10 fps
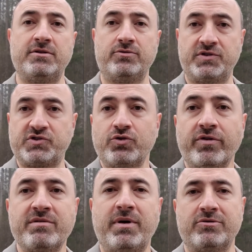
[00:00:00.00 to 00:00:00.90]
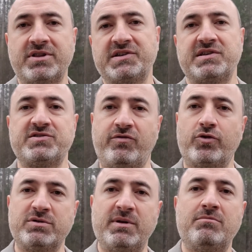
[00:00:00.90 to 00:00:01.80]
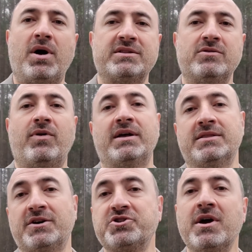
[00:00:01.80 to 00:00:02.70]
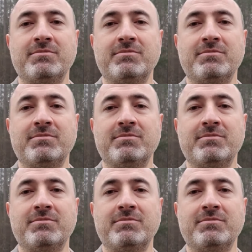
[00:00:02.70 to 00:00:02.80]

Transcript: you the story about Tesla's affordable Model Y launch,